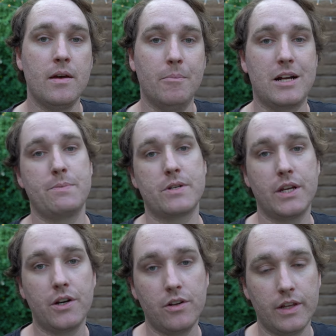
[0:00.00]
much
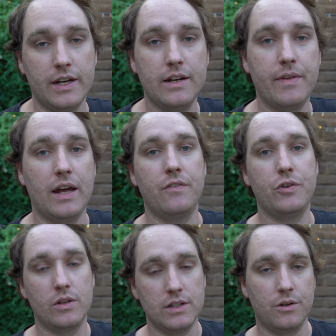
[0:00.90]
material in it and a
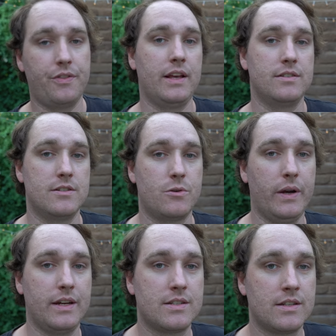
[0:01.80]
few of the little things had
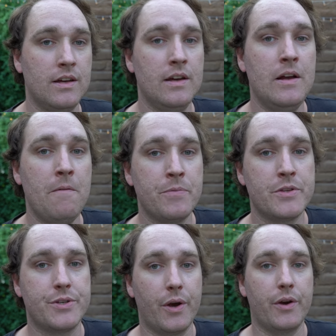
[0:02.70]
tweaked.
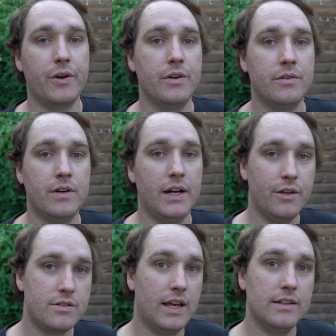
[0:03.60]
So I
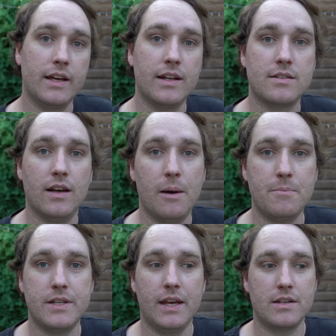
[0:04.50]
used that latest
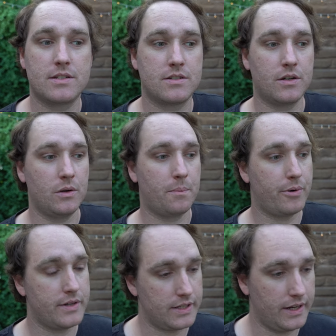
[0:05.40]
update to
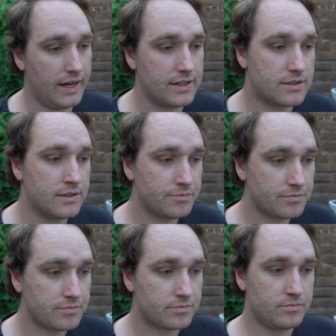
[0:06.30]
print it out
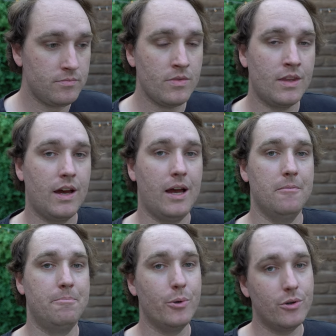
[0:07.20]
I
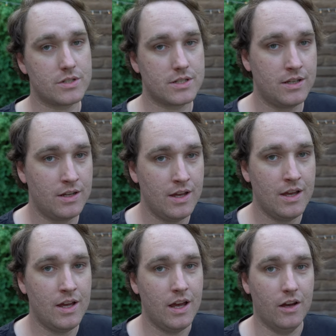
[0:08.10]
bought
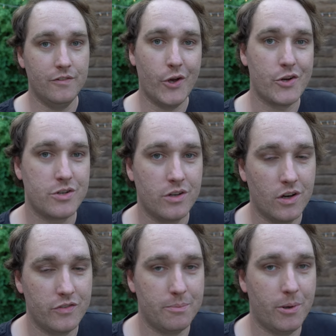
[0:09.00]
a version
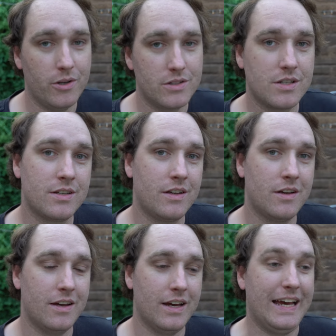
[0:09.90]
of the pod
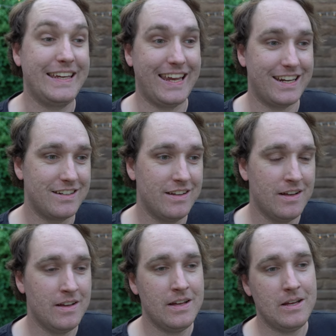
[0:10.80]
uh, again
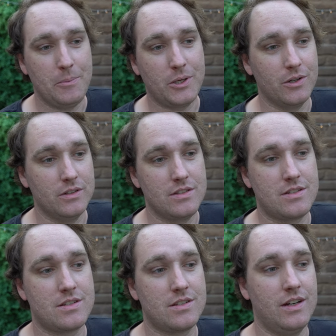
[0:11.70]

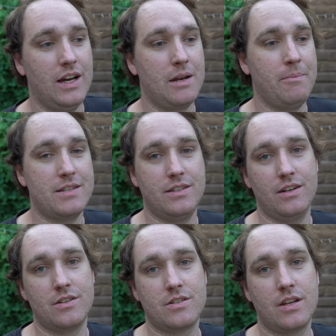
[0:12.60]
because I had
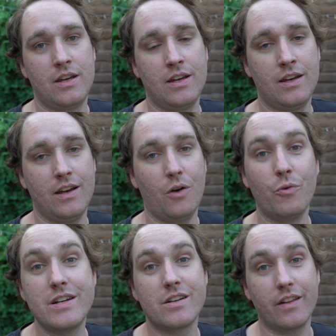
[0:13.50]
messaged
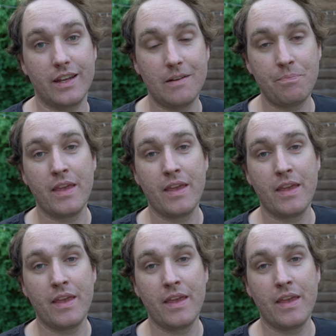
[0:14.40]
originally